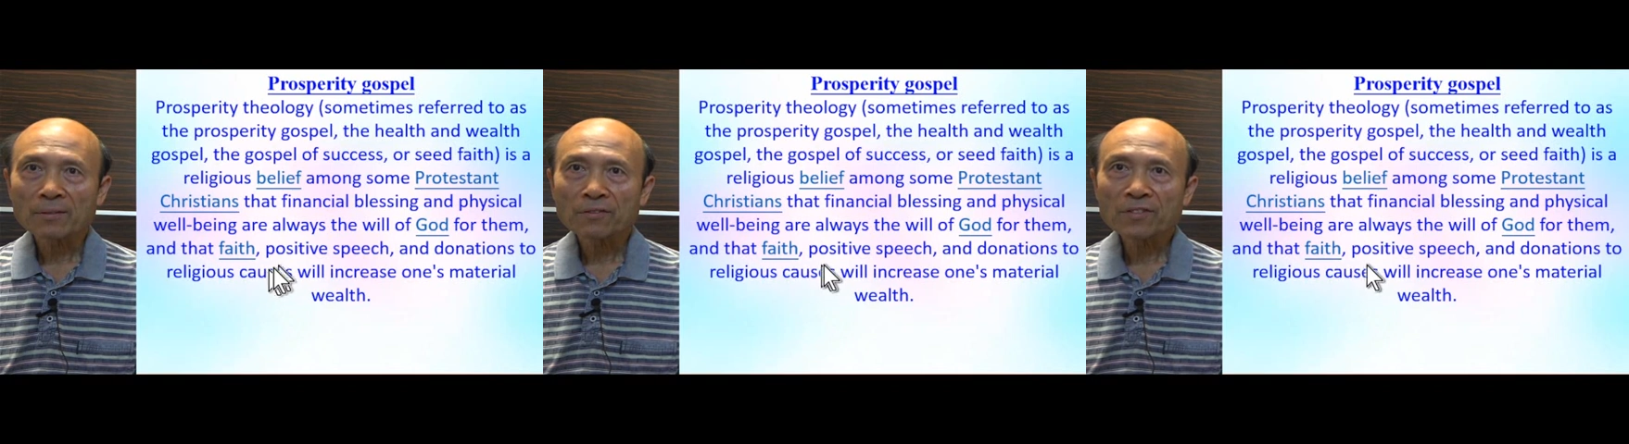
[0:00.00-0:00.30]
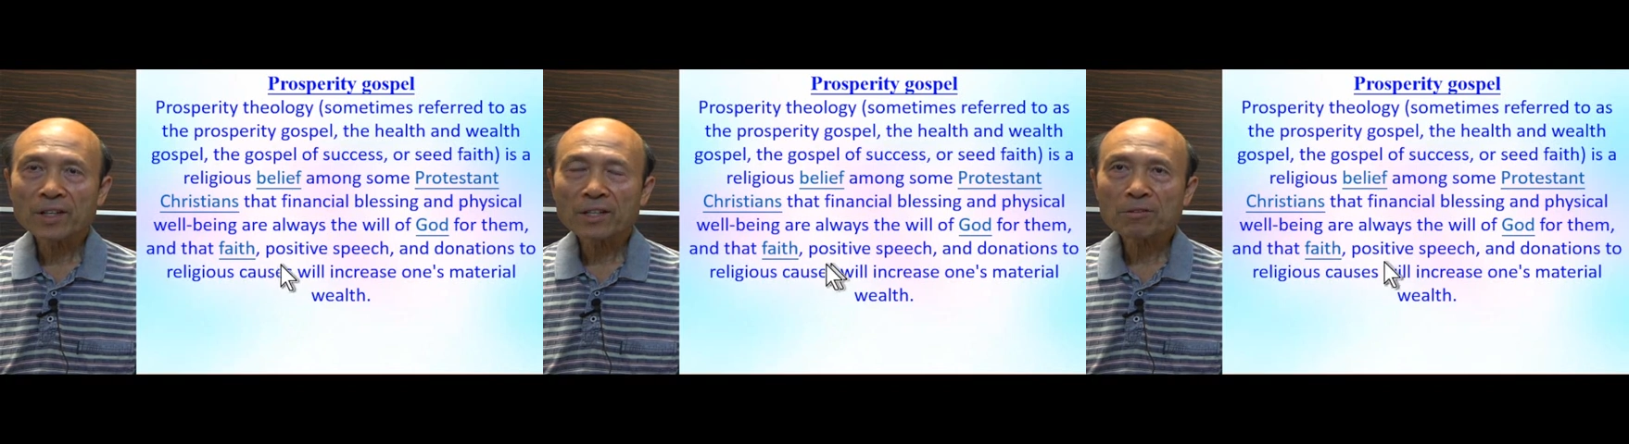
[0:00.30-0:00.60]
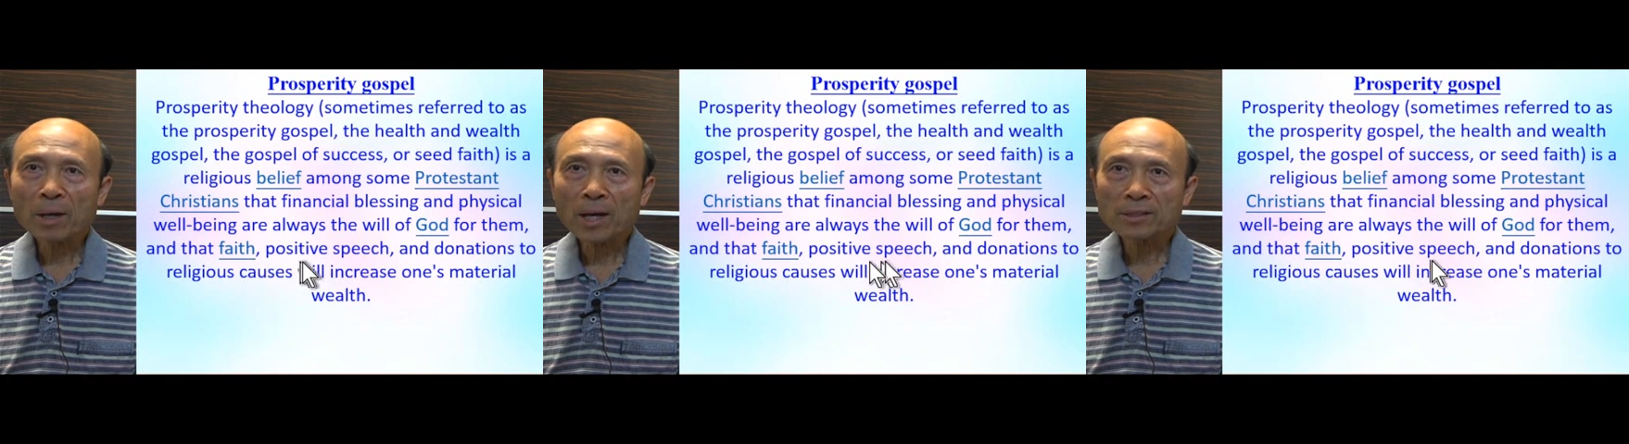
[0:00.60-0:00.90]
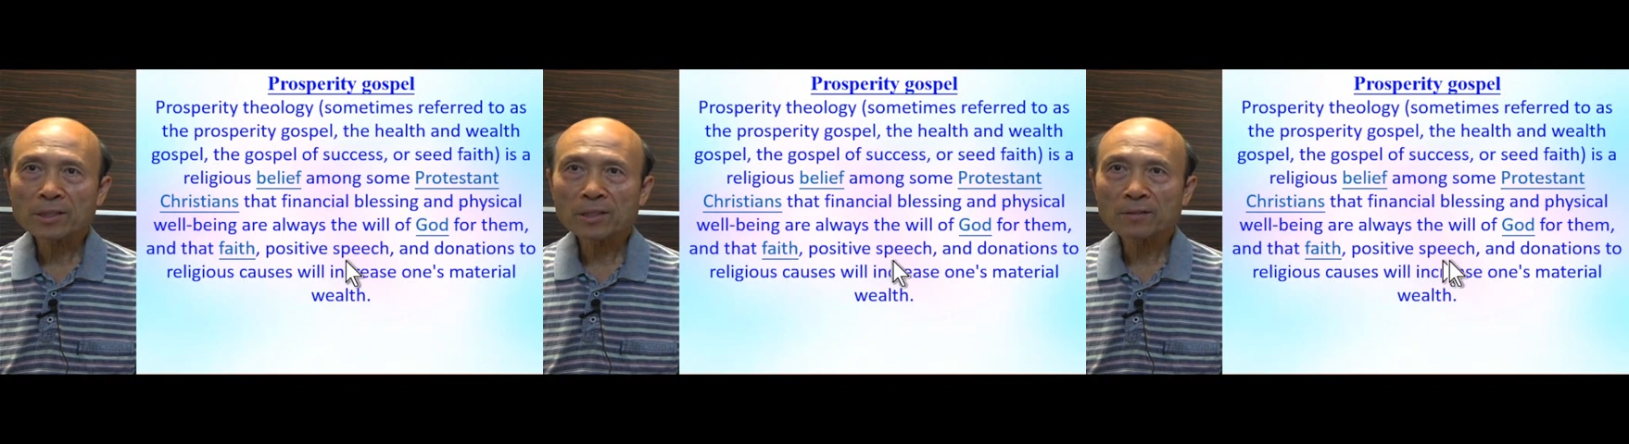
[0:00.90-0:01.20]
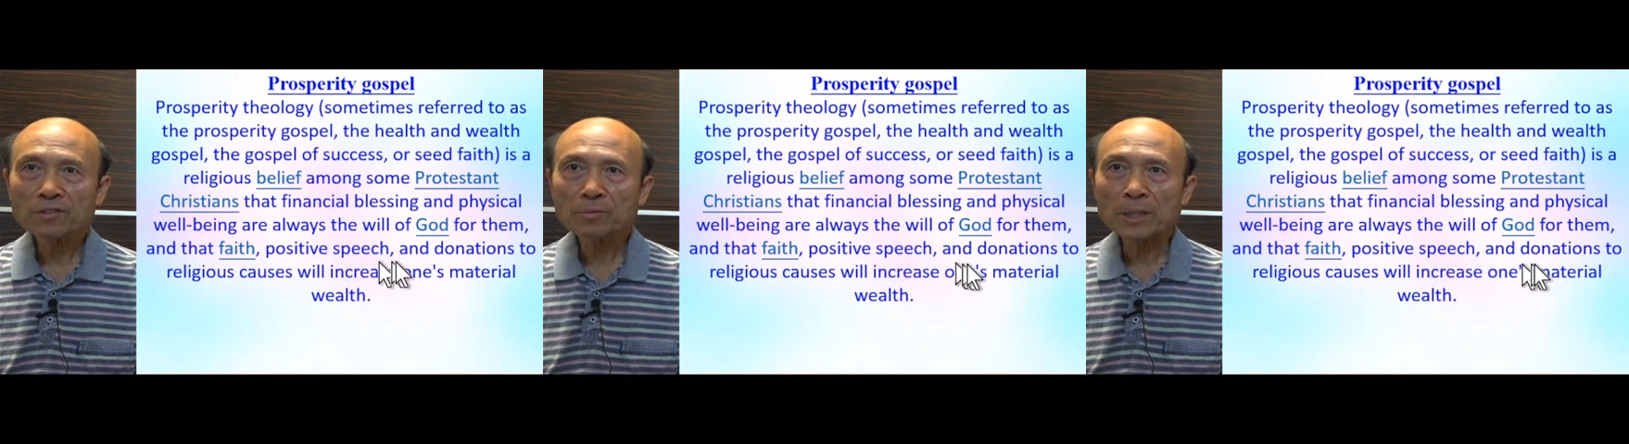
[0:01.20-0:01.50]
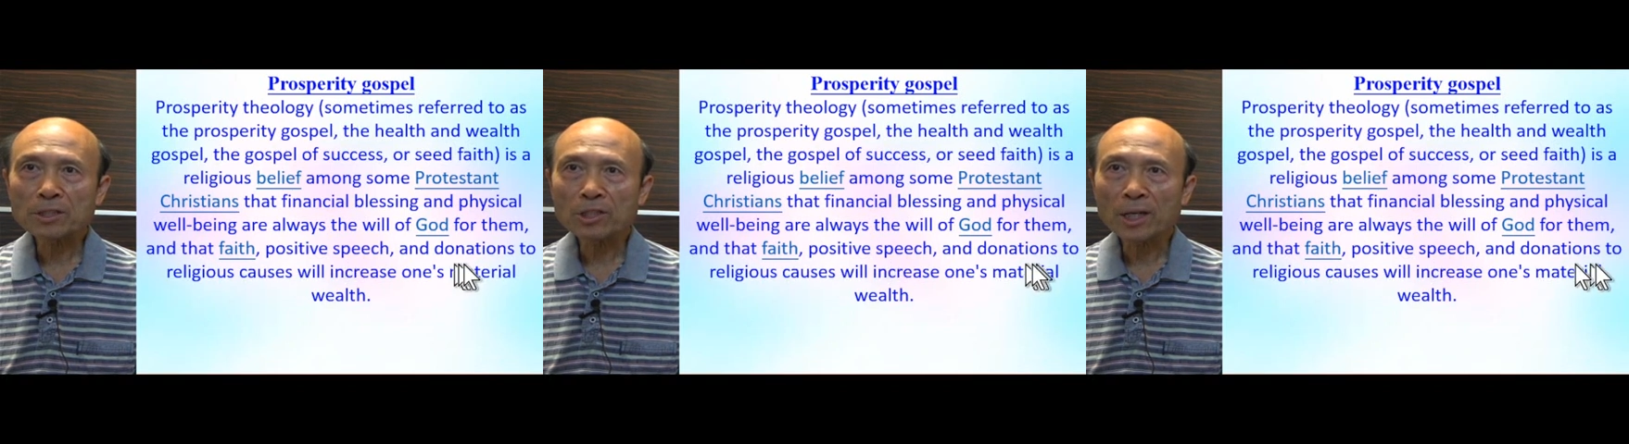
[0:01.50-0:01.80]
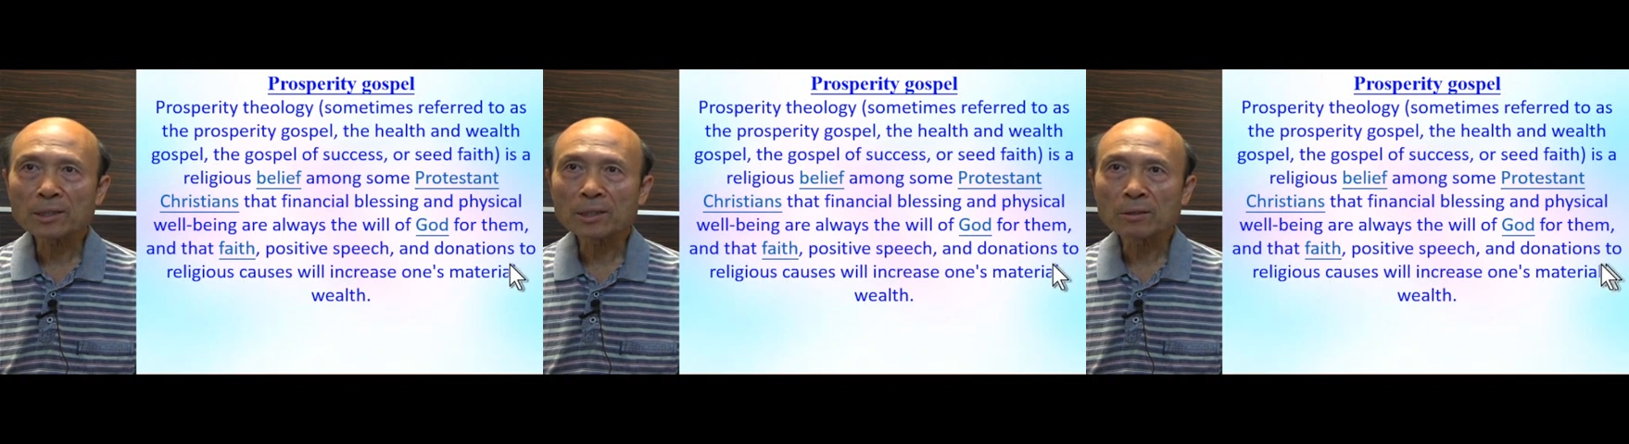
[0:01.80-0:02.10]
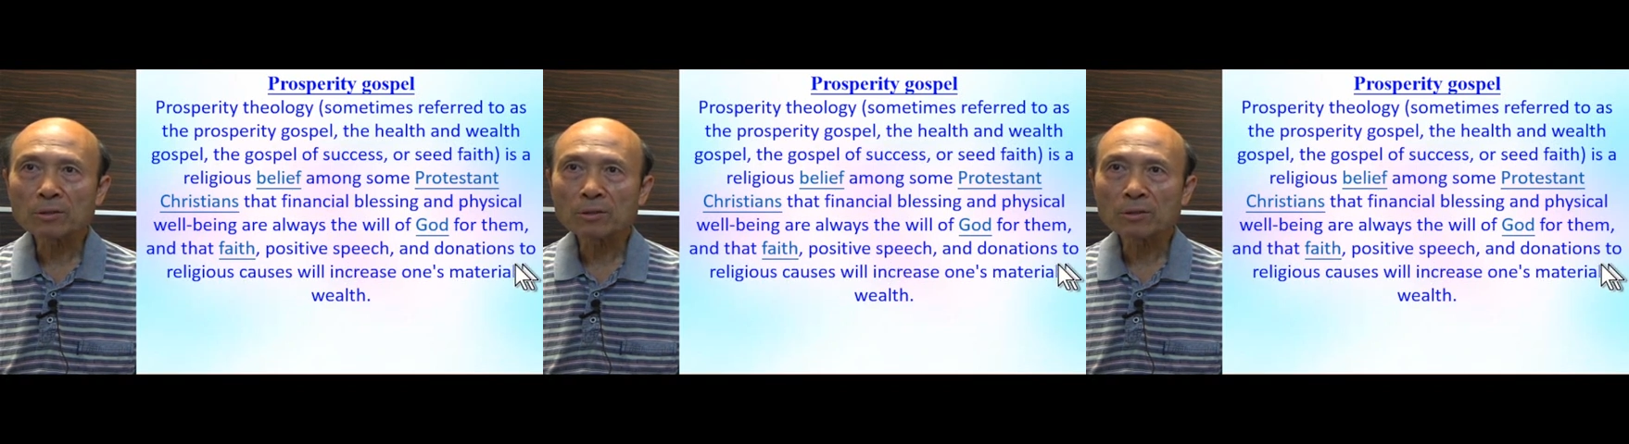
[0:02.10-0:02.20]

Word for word: faith, positive speech, and